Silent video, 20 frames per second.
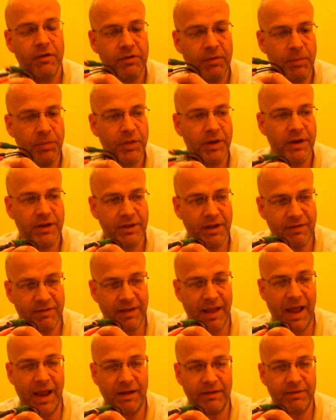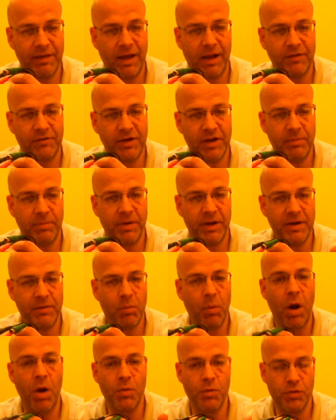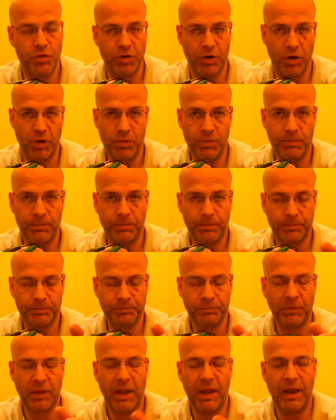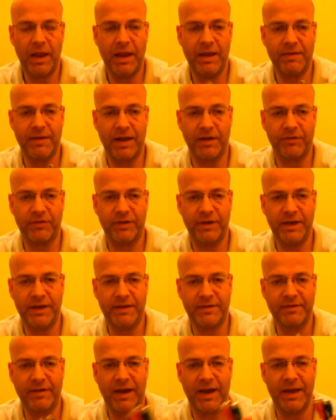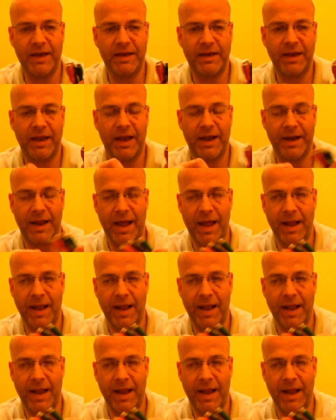Something this XRGB won't do is actually take and